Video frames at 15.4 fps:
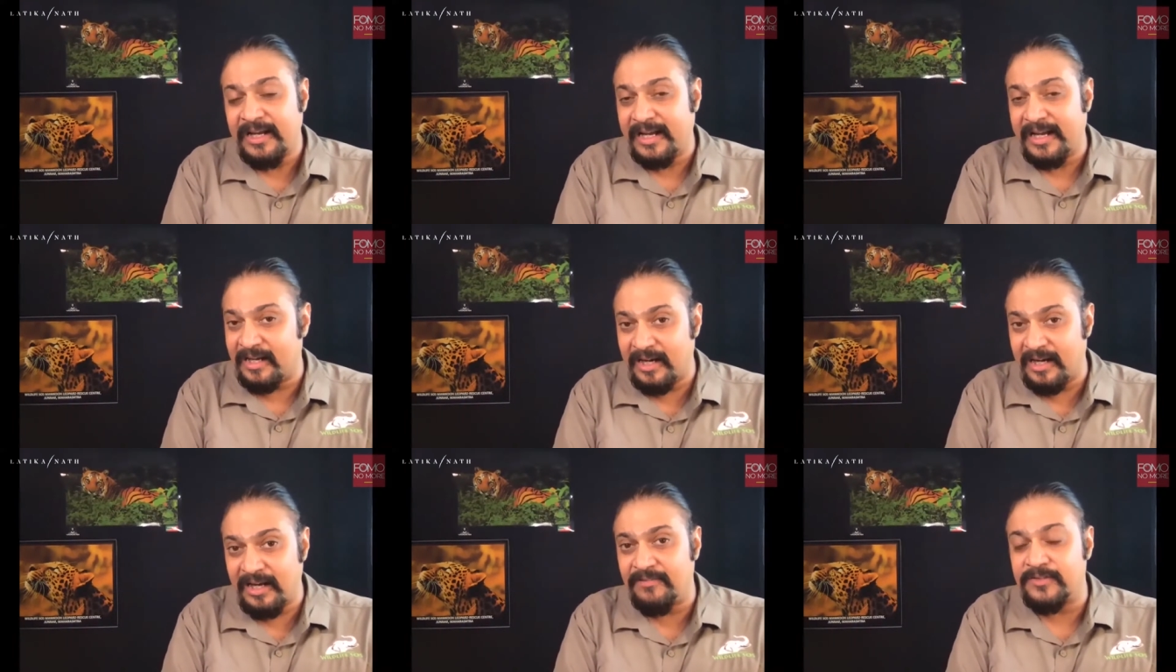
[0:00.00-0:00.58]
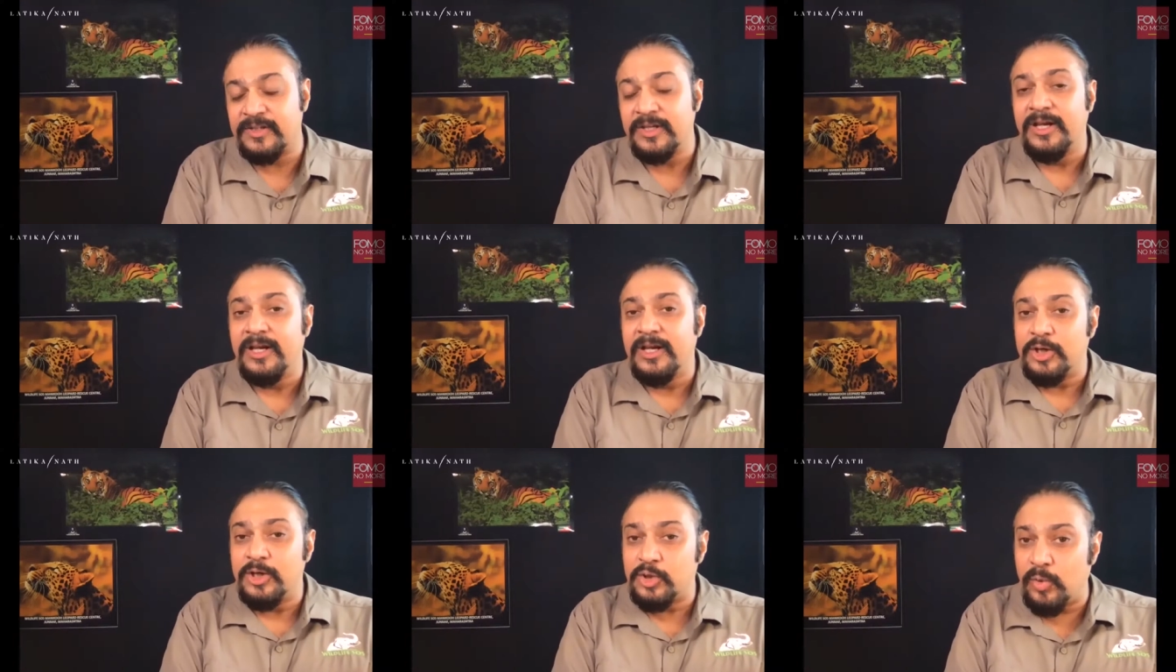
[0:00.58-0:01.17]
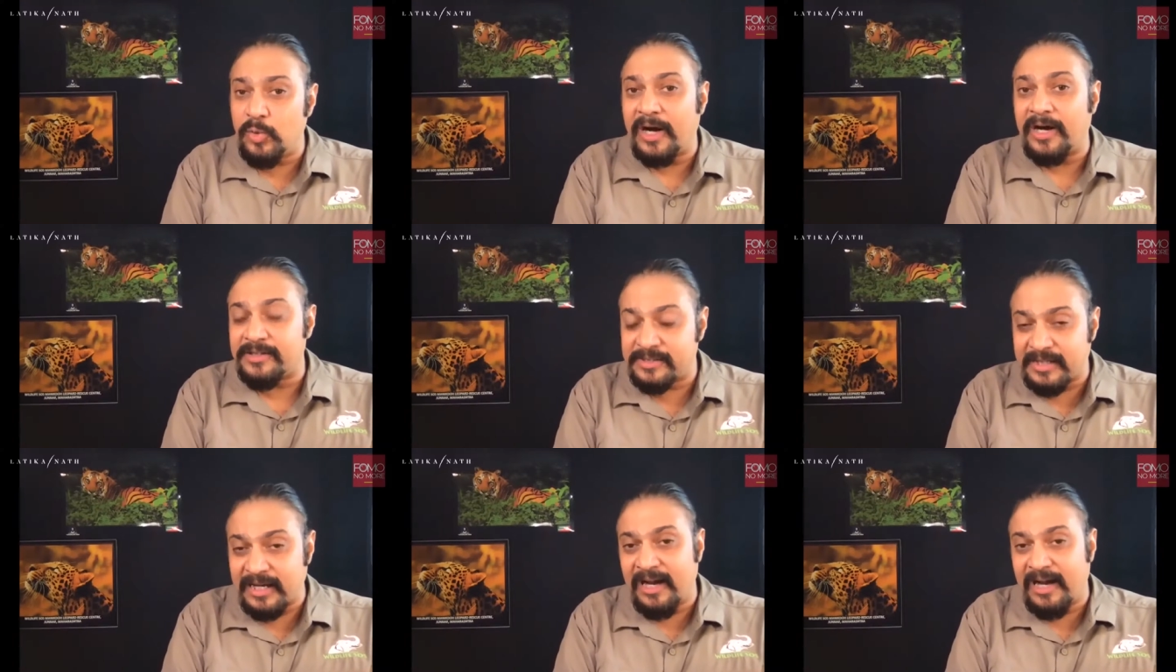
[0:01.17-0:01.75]
and gloves to our
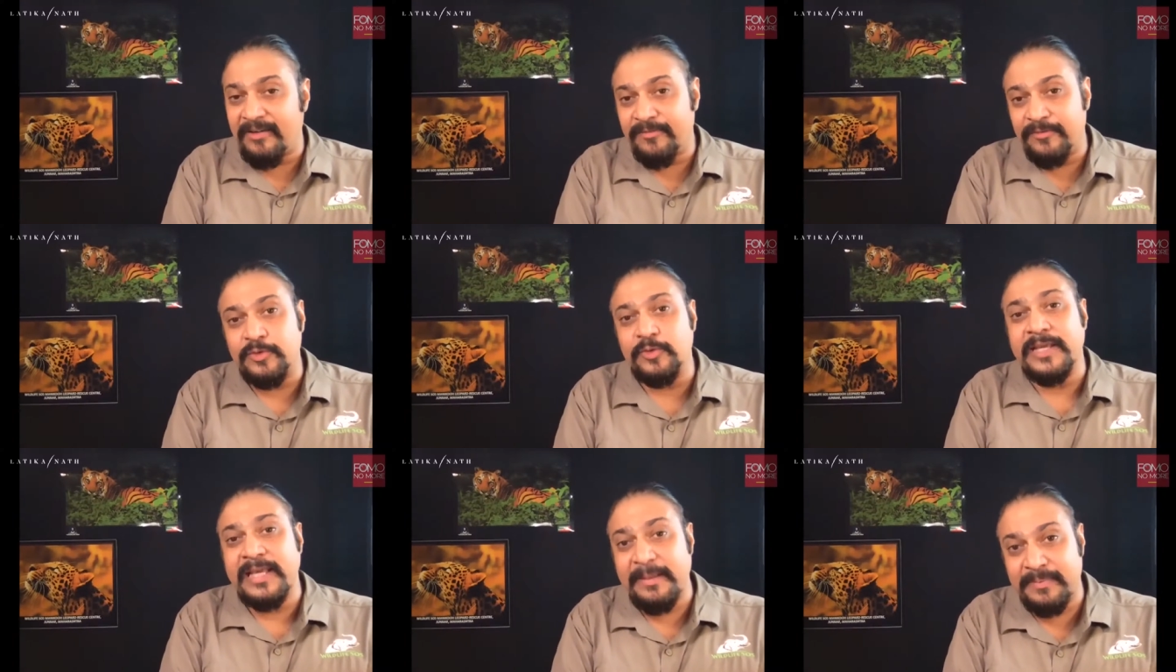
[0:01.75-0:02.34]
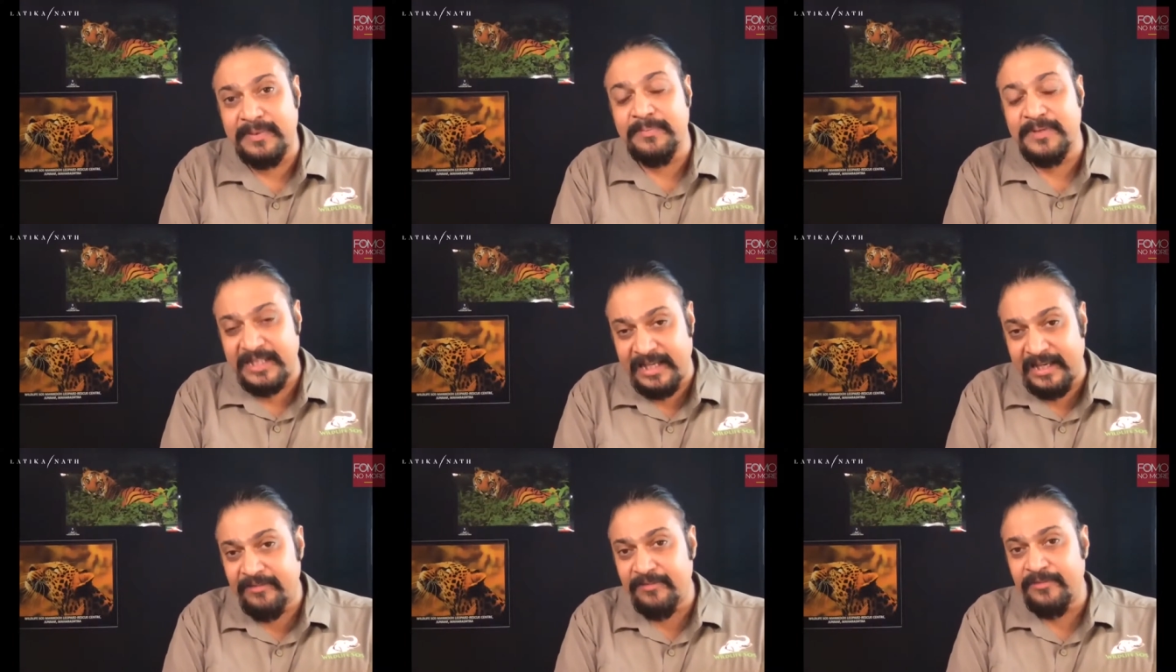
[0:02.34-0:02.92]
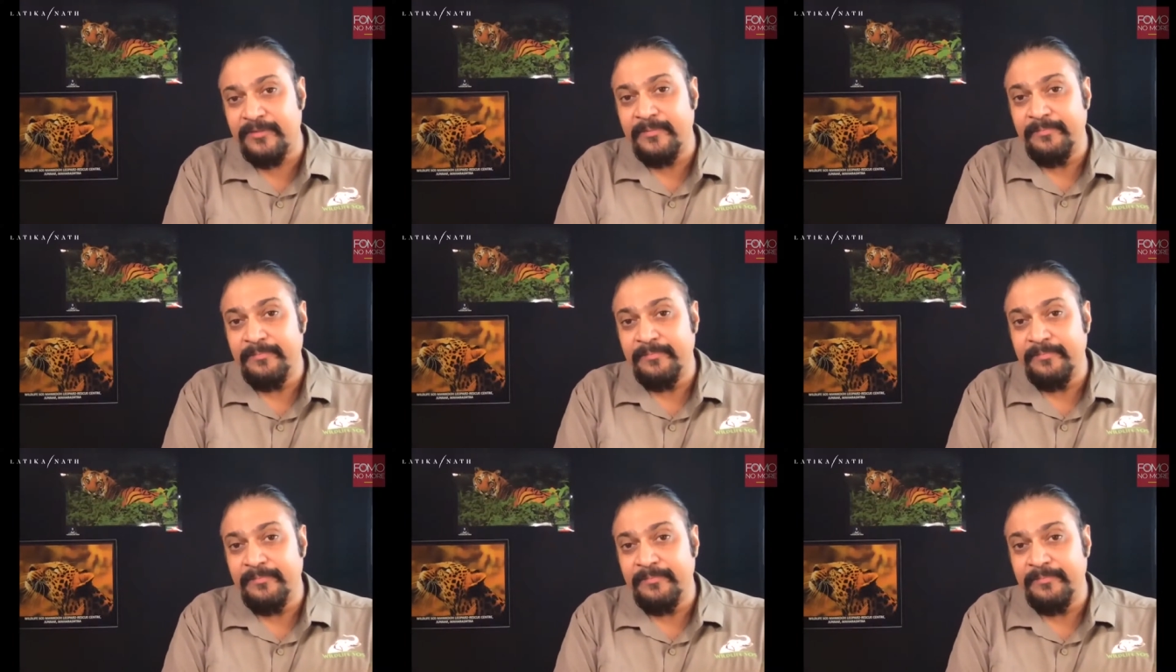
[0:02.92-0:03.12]
staff to keep them safe